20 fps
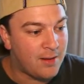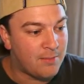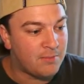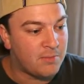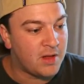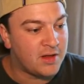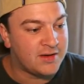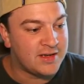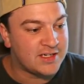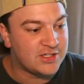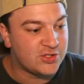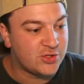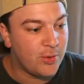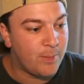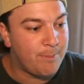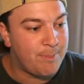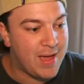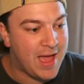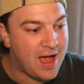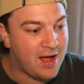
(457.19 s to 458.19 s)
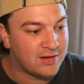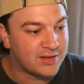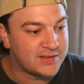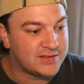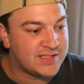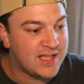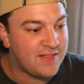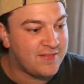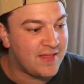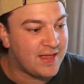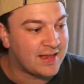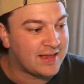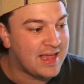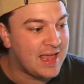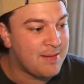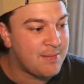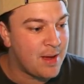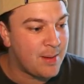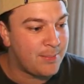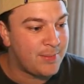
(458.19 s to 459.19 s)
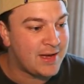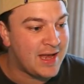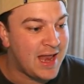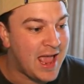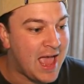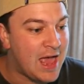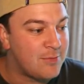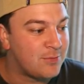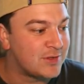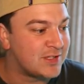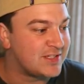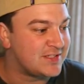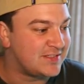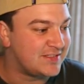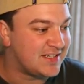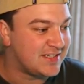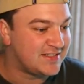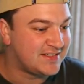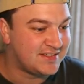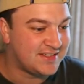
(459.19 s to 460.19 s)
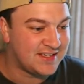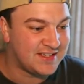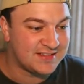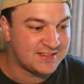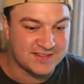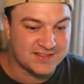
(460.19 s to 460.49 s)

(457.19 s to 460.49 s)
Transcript: initial bounce and then came up and had resistance